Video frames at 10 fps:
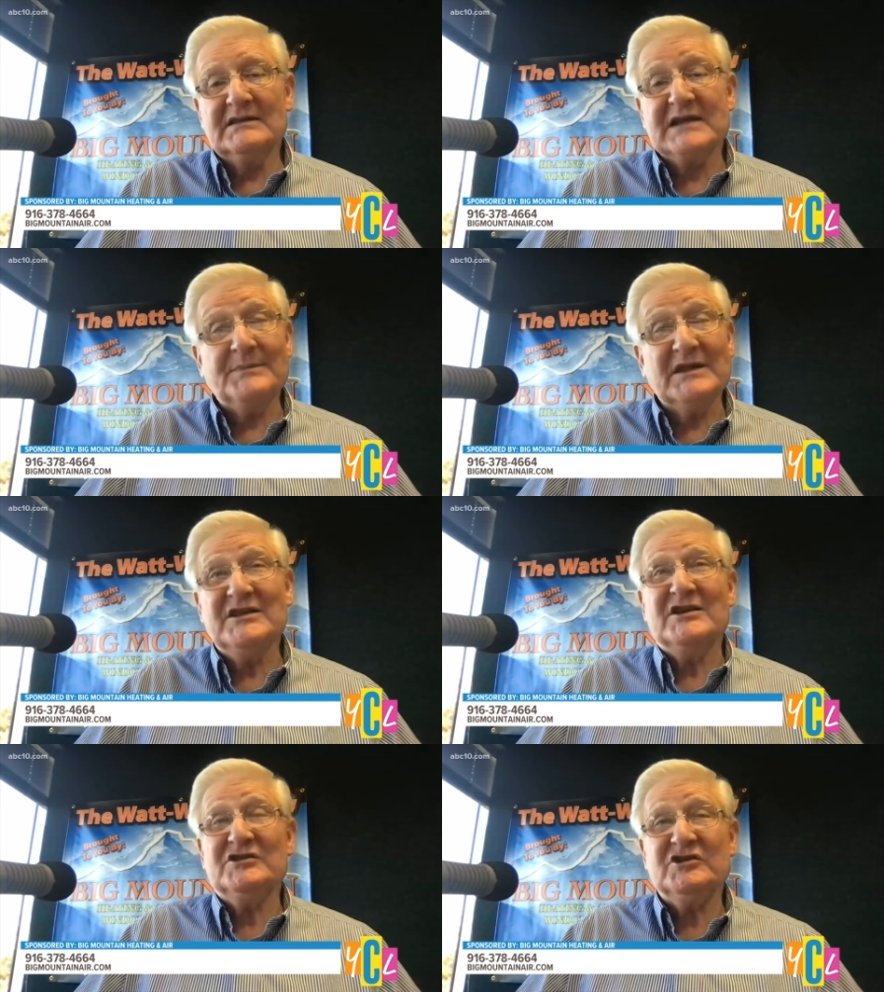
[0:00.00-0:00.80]

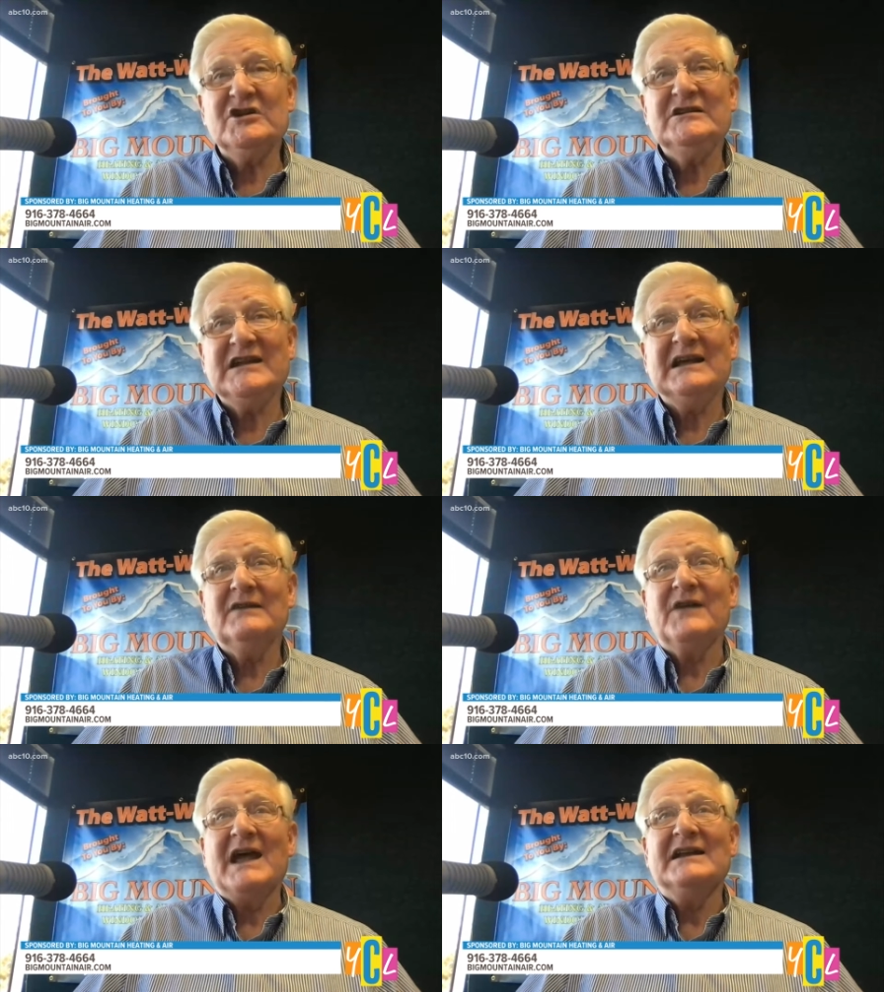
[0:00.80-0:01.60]
something you should
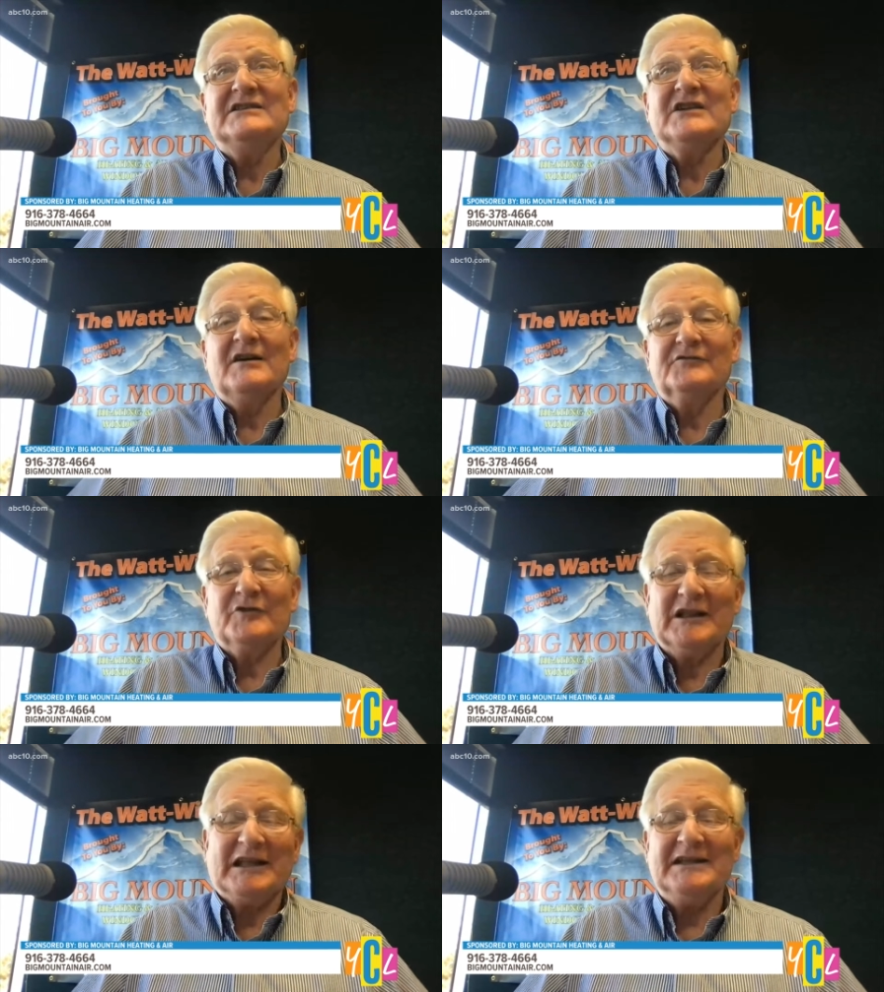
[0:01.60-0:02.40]
take advantage of,
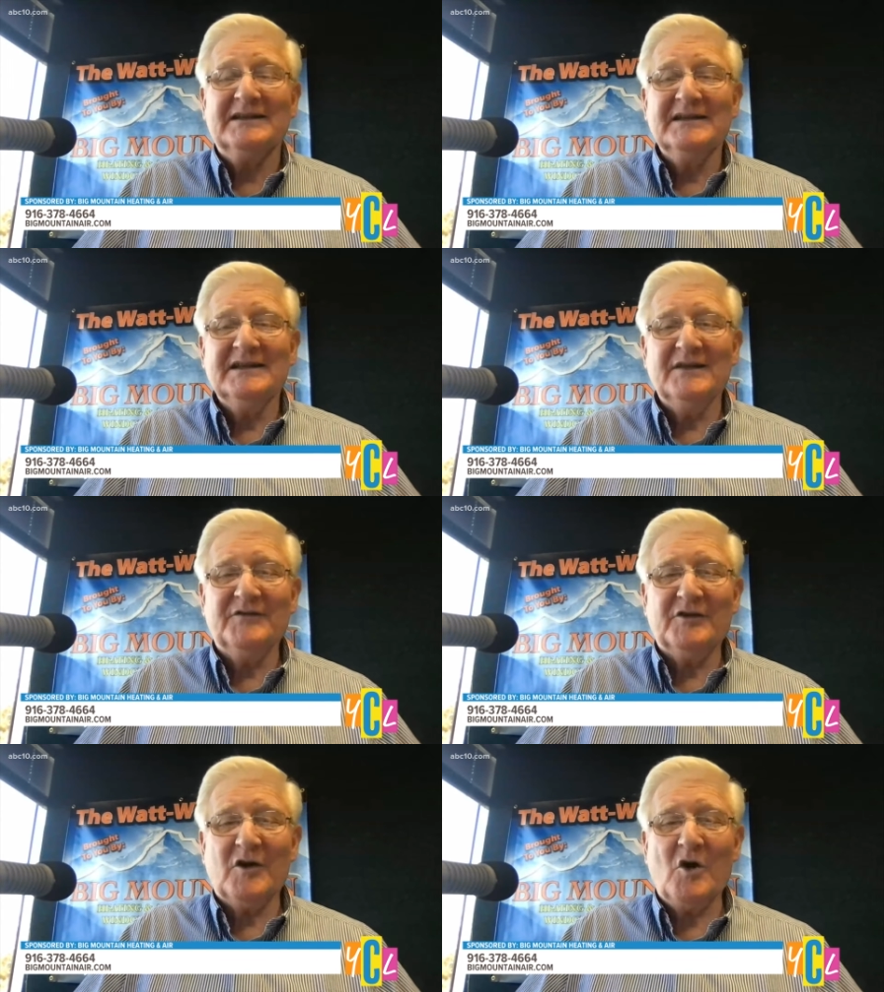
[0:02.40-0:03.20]
really
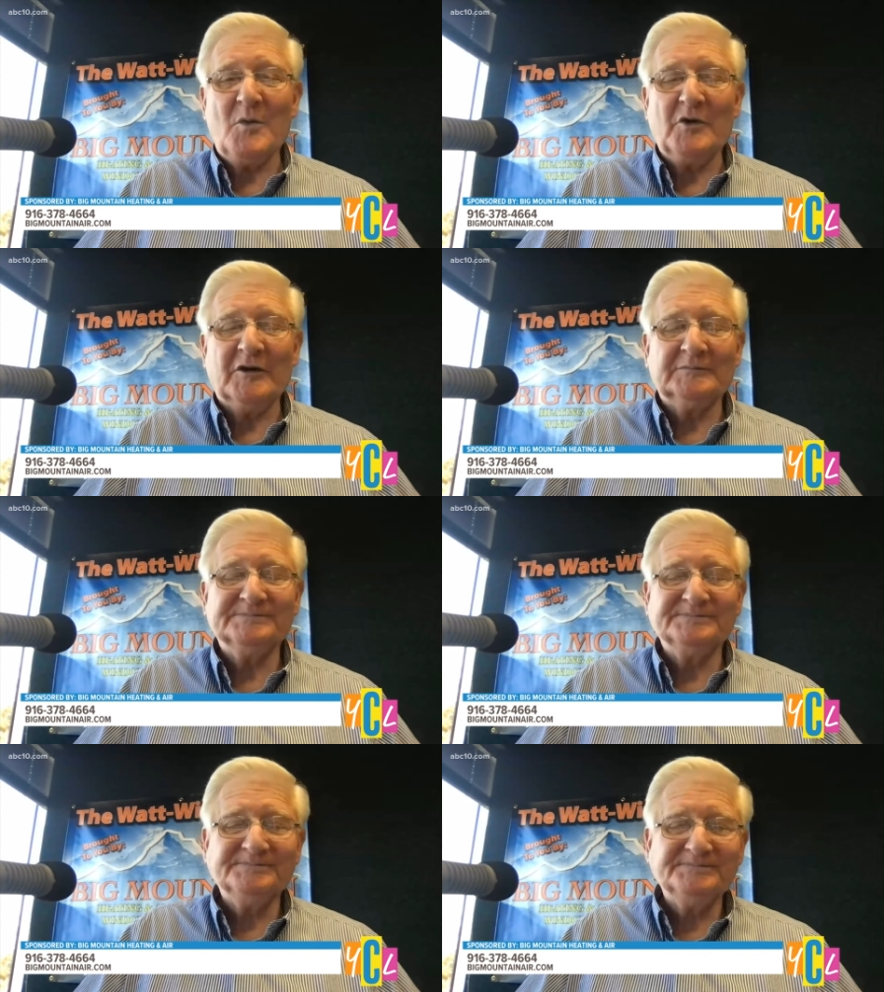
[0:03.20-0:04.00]
if you're a homeowner.